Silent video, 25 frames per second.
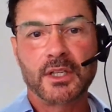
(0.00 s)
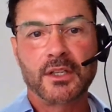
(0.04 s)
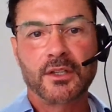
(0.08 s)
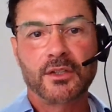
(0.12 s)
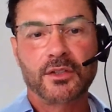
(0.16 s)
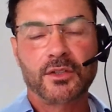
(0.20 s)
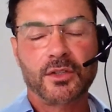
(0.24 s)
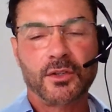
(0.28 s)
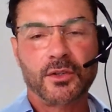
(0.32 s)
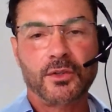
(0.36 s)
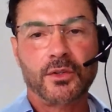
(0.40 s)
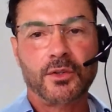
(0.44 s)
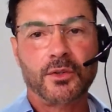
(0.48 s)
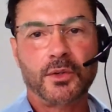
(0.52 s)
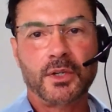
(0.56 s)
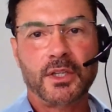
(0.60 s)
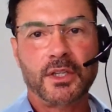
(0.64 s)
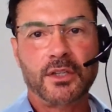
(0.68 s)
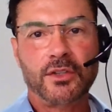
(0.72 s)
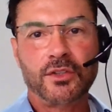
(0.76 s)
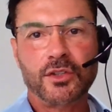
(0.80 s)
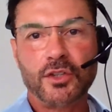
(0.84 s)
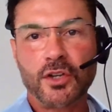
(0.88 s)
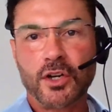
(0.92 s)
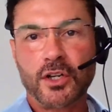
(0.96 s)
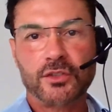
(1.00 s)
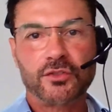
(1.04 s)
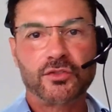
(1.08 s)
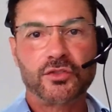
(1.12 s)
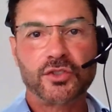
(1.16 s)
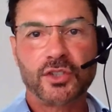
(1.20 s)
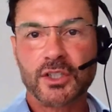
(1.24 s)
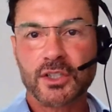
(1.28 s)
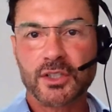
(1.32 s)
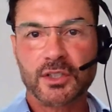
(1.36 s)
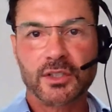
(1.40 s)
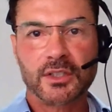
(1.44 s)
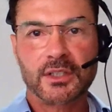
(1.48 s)
So it's not
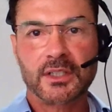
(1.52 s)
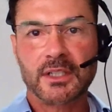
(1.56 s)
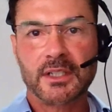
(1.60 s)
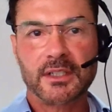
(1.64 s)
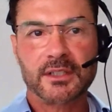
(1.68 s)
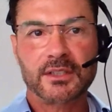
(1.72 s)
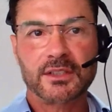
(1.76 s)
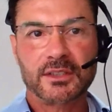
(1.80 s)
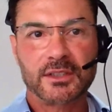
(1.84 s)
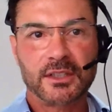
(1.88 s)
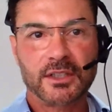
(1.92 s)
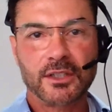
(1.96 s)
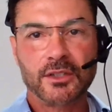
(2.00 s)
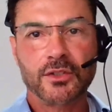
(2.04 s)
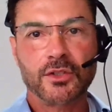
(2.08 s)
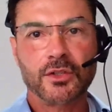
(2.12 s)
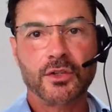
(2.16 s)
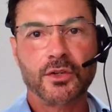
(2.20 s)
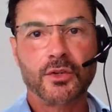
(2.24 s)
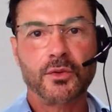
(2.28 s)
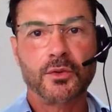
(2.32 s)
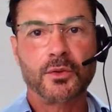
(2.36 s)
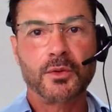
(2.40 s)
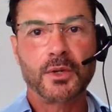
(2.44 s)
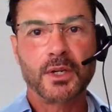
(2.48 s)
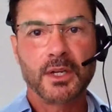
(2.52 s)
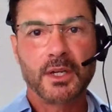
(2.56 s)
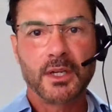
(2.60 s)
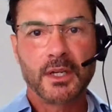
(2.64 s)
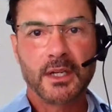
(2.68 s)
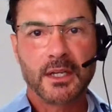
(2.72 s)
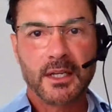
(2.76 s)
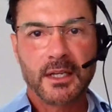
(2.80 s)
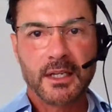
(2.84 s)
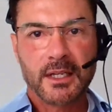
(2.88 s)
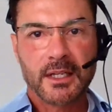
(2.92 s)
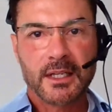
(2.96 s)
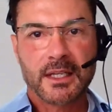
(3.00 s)
just a single
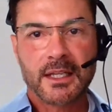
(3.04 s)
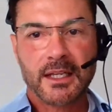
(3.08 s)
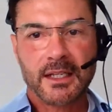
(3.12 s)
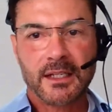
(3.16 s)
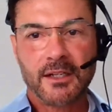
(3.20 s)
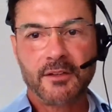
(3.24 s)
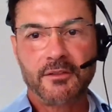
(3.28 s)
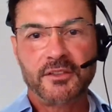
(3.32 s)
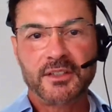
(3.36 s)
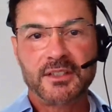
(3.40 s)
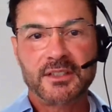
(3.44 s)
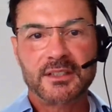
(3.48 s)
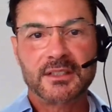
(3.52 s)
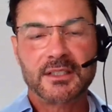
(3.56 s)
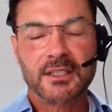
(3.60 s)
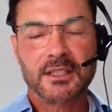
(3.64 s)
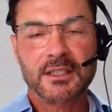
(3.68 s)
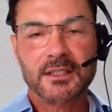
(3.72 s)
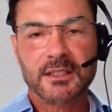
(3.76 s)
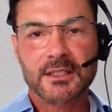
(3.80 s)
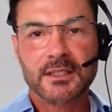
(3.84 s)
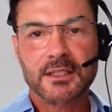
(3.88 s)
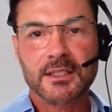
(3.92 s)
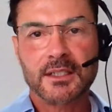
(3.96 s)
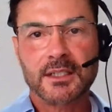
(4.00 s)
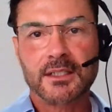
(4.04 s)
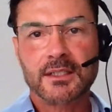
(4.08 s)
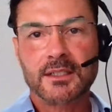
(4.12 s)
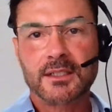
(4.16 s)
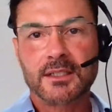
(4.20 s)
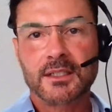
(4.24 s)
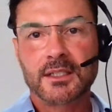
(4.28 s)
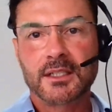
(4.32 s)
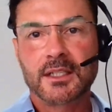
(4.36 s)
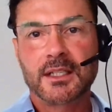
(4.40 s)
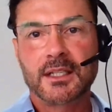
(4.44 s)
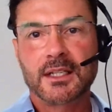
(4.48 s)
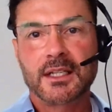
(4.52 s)
kind of standard
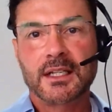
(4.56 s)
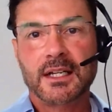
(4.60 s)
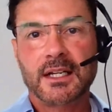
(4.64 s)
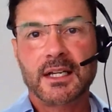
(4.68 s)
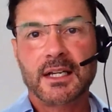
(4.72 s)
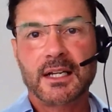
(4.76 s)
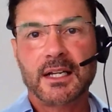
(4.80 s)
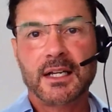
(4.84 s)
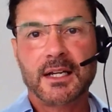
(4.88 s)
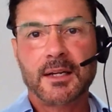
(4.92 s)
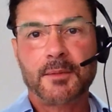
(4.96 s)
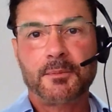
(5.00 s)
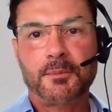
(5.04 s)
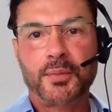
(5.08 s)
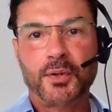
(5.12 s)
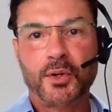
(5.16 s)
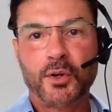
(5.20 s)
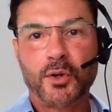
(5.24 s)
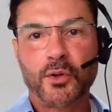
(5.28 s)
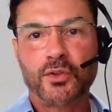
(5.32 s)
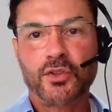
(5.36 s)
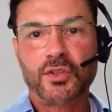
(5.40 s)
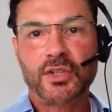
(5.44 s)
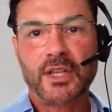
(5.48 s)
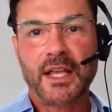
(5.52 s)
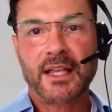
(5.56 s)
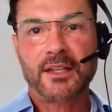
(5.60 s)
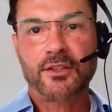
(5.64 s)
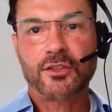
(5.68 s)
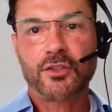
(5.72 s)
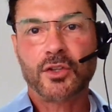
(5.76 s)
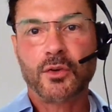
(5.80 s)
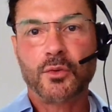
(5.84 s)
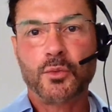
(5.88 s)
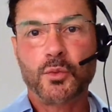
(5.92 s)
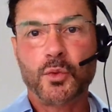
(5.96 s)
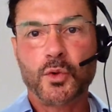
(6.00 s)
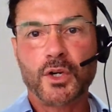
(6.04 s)
process
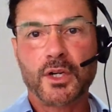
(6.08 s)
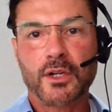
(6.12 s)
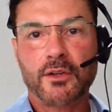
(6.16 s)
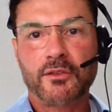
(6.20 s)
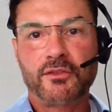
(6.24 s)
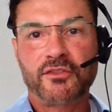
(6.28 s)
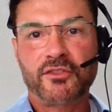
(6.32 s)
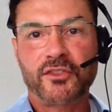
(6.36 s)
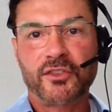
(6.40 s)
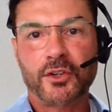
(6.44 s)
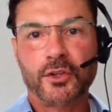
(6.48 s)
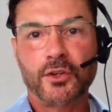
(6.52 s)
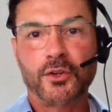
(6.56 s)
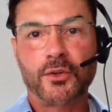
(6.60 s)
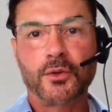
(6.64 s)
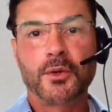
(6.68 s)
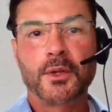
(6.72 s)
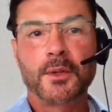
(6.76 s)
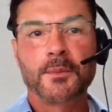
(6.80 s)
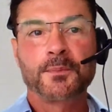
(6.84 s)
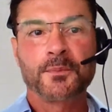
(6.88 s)
or workflow.